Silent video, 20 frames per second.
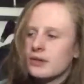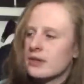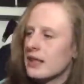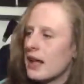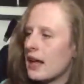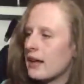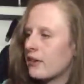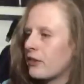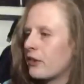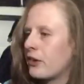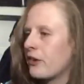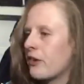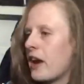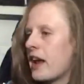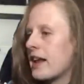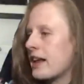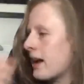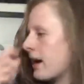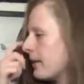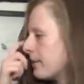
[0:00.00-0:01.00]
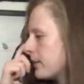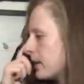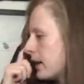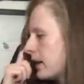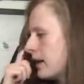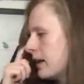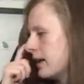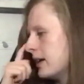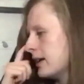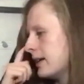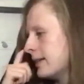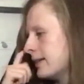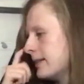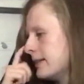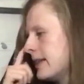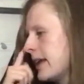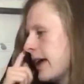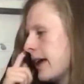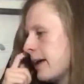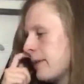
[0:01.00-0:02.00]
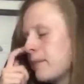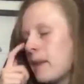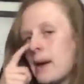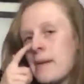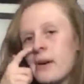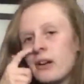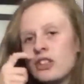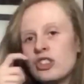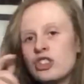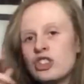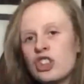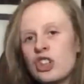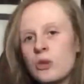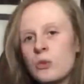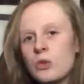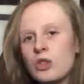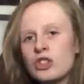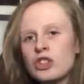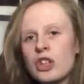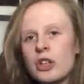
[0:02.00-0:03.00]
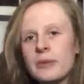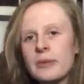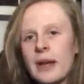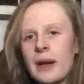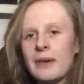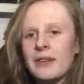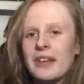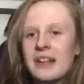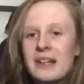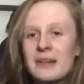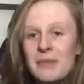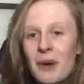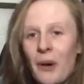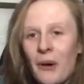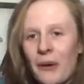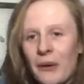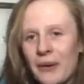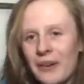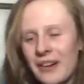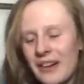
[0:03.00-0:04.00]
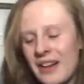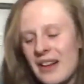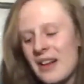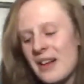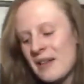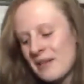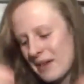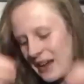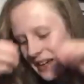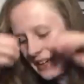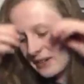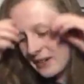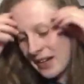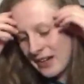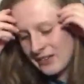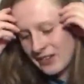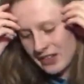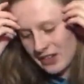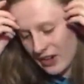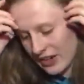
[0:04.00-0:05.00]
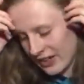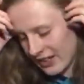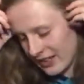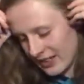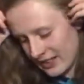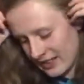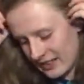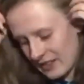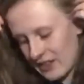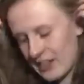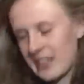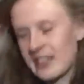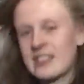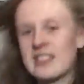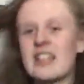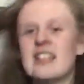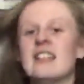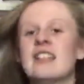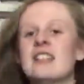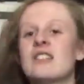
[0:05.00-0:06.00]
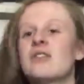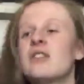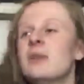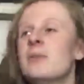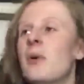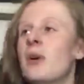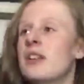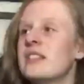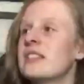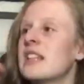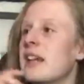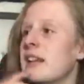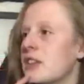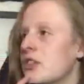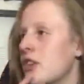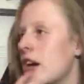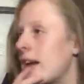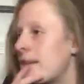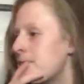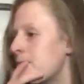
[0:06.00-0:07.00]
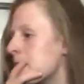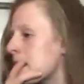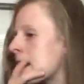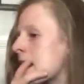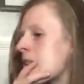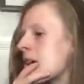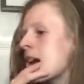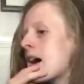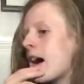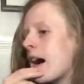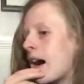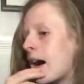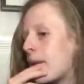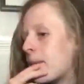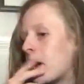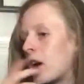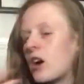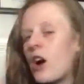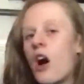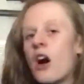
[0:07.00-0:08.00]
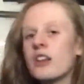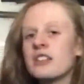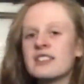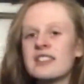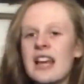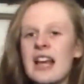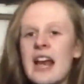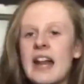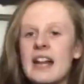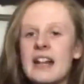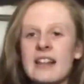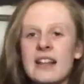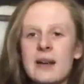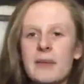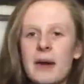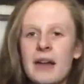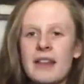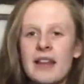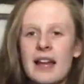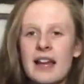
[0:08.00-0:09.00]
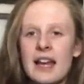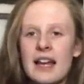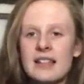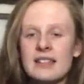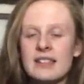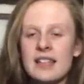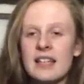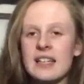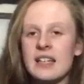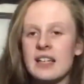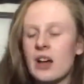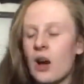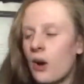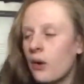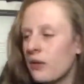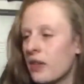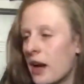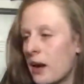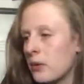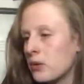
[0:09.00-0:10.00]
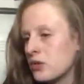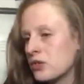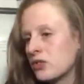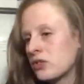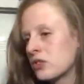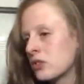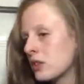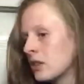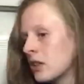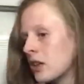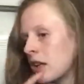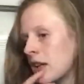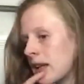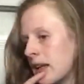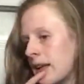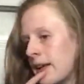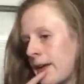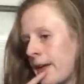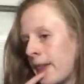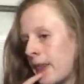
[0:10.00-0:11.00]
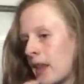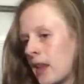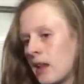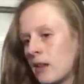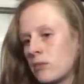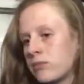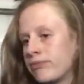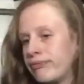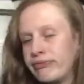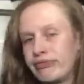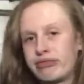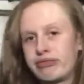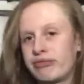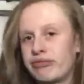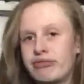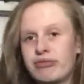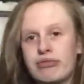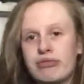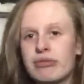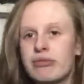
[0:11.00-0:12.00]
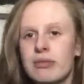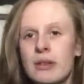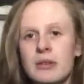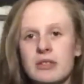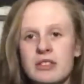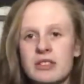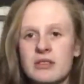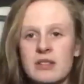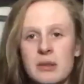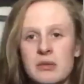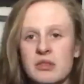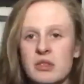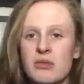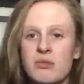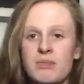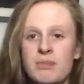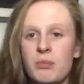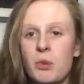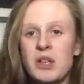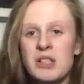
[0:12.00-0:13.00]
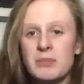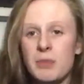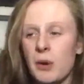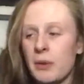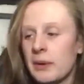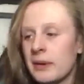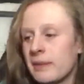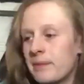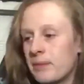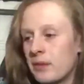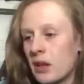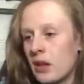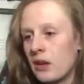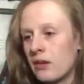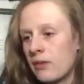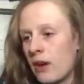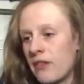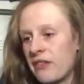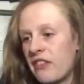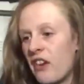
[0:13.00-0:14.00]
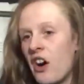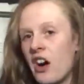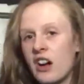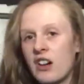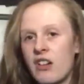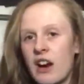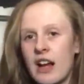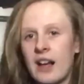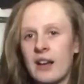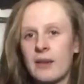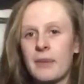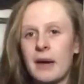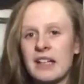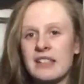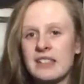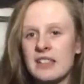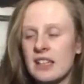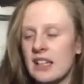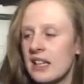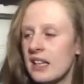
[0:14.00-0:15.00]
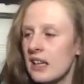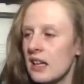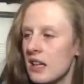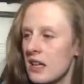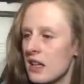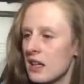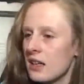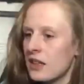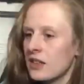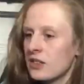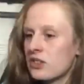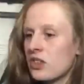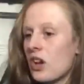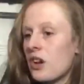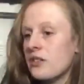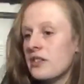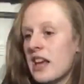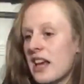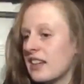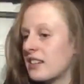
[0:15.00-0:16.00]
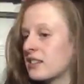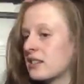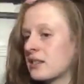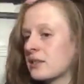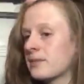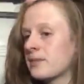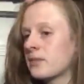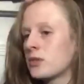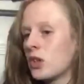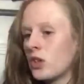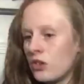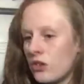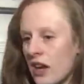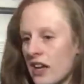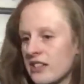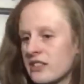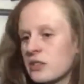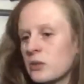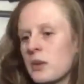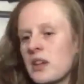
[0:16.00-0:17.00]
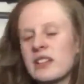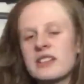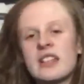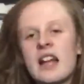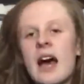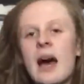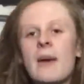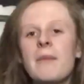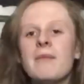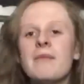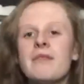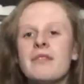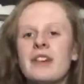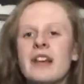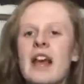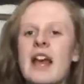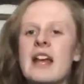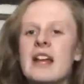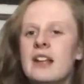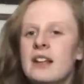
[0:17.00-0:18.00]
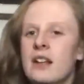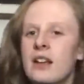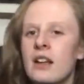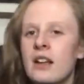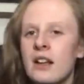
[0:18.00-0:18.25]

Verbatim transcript: so that's great. I'm gonna, yeah, maybe I just shouldn't watch Tottenham games anymore. But anyway, regardless, like I said, that's three points down the drain. Um, I can't say anything about that Lanzini goal. That was, it was, it was a whiz bomber, a, a firecracker basically. So yes, congrats to West Ham for getting